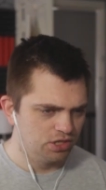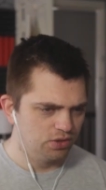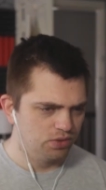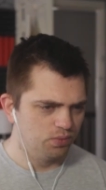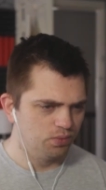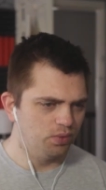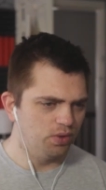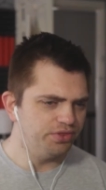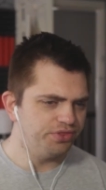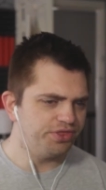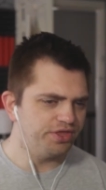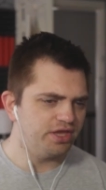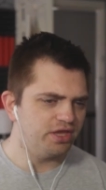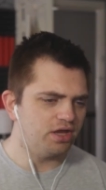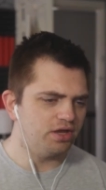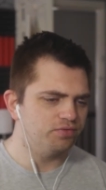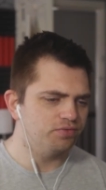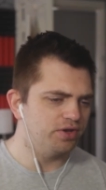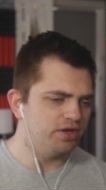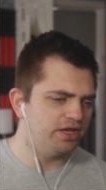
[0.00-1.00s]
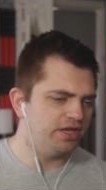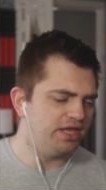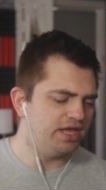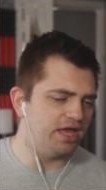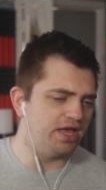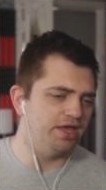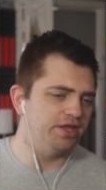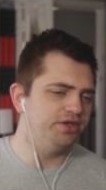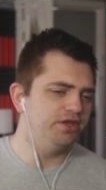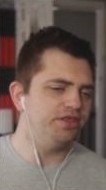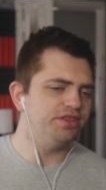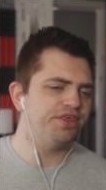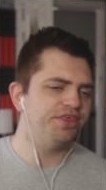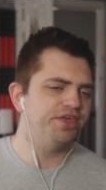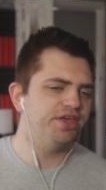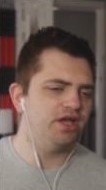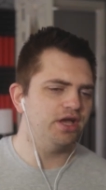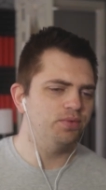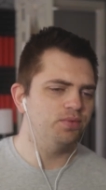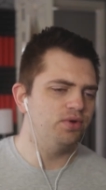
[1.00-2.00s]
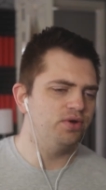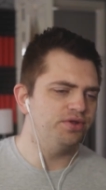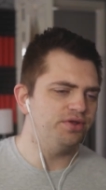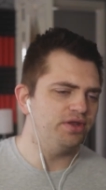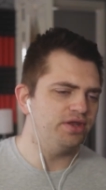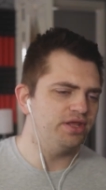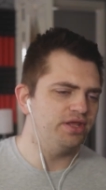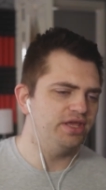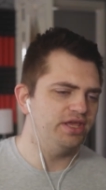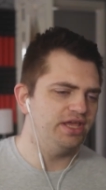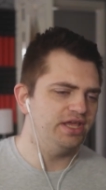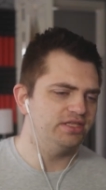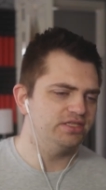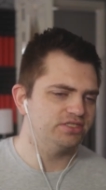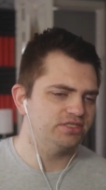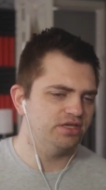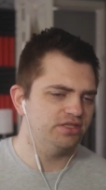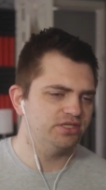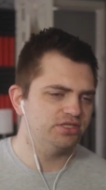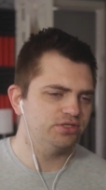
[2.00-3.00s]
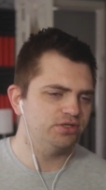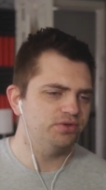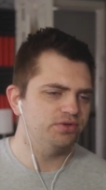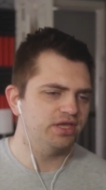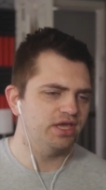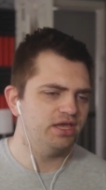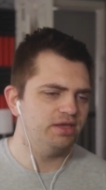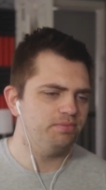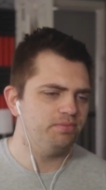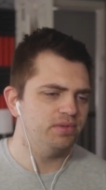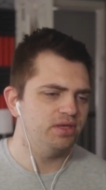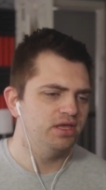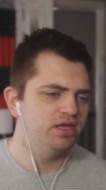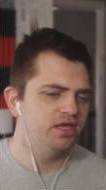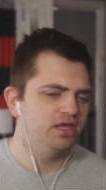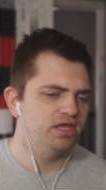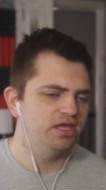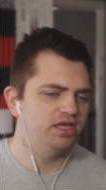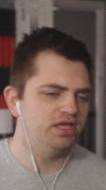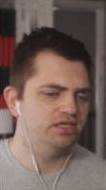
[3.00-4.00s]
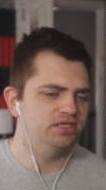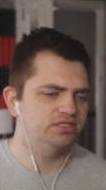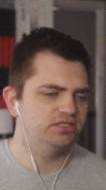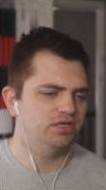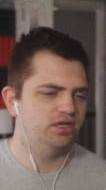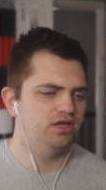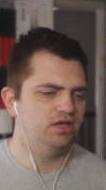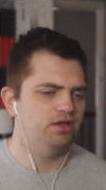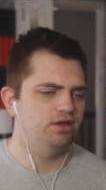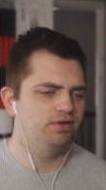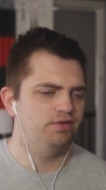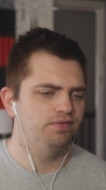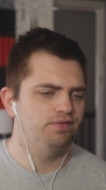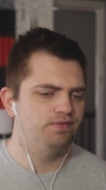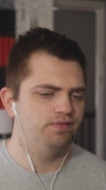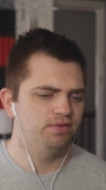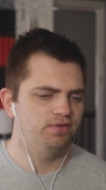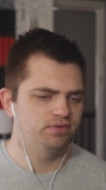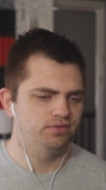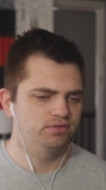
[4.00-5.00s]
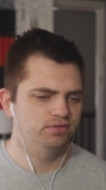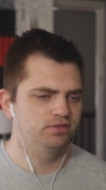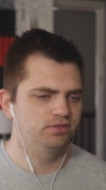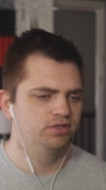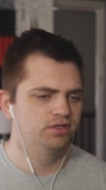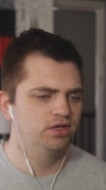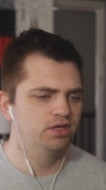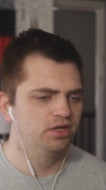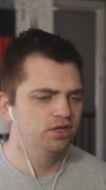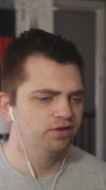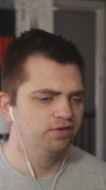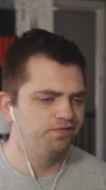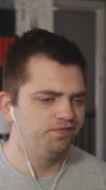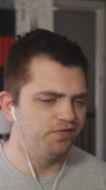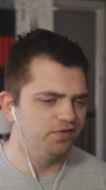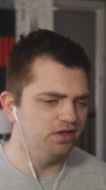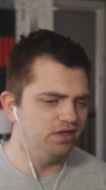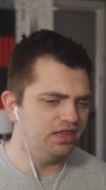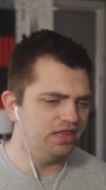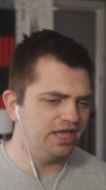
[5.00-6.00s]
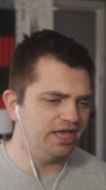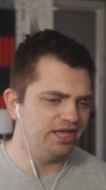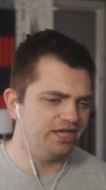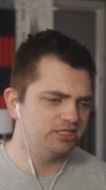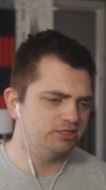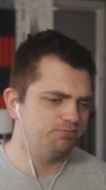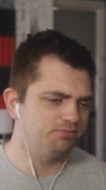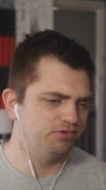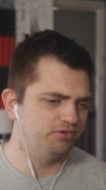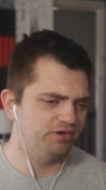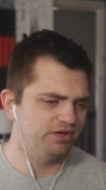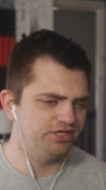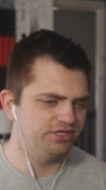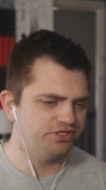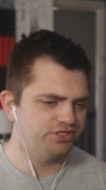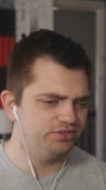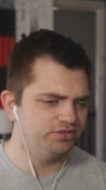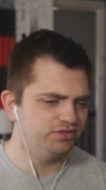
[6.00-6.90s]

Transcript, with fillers: One thing I really, yeah, another thing I want inside this whole game is uh, full exploration